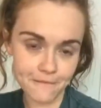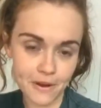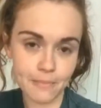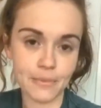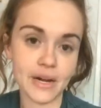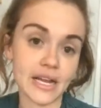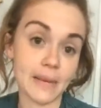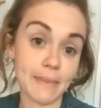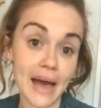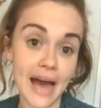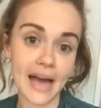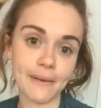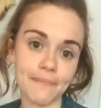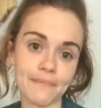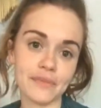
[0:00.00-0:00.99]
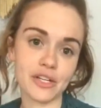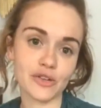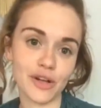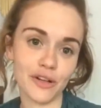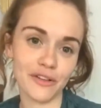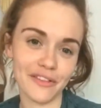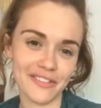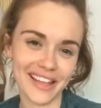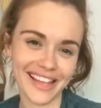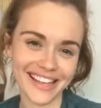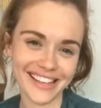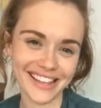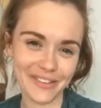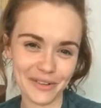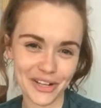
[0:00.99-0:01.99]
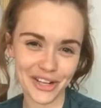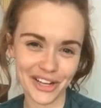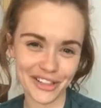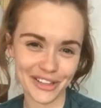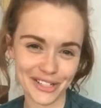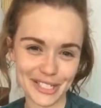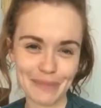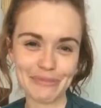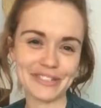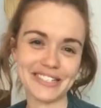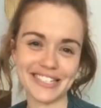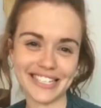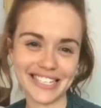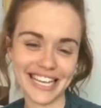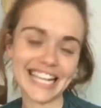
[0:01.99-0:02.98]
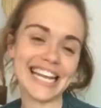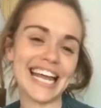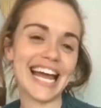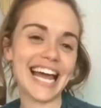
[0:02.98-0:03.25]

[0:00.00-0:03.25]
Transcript: Breaking Bad, the trailer that they would cook their substances in.